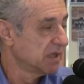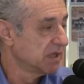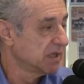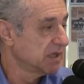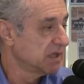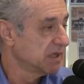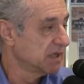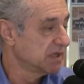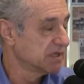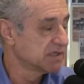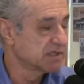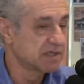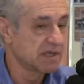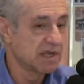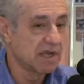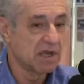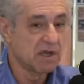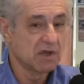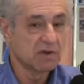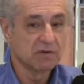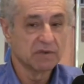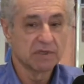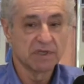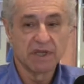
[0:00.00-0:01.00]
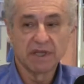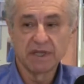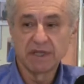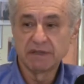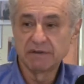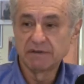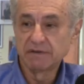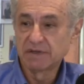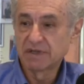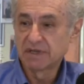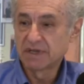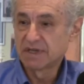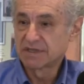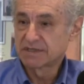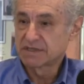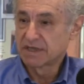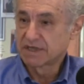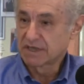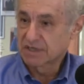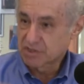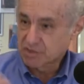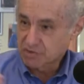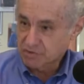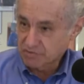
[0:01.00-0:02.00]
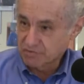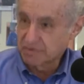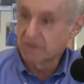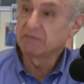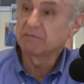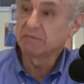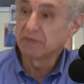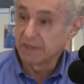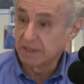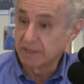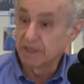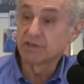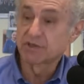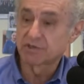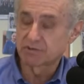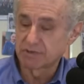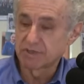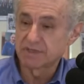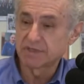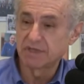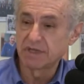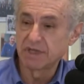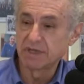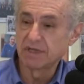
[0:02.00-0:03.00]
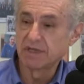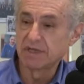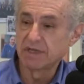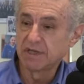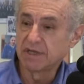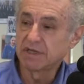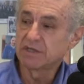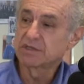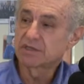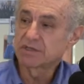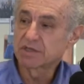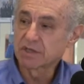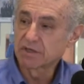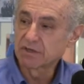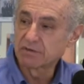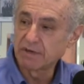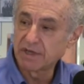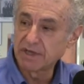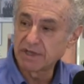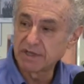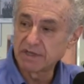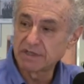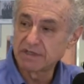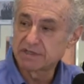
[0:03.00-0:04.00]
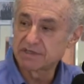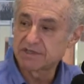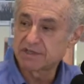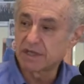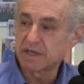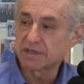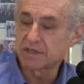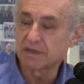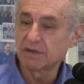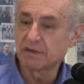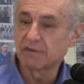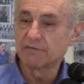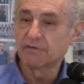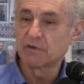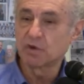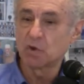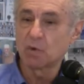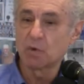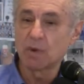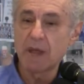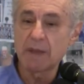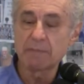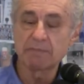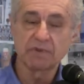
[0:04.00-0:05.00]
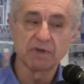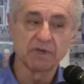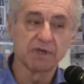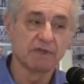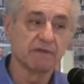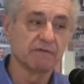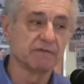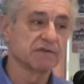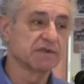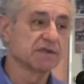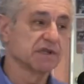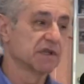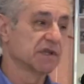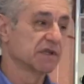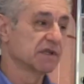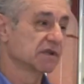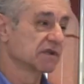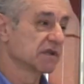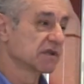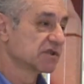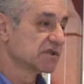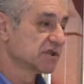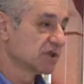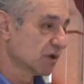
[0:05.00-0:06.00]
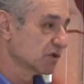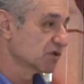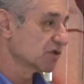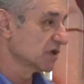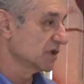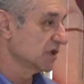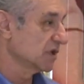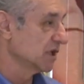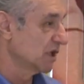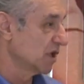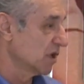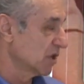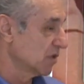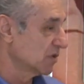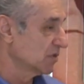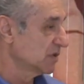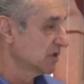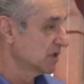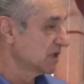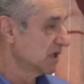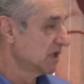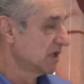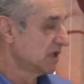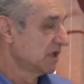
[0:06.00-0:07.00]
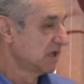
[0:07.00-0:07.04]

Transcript: It is now it's an extremely interesting integrated set of cooperatives and socially owned,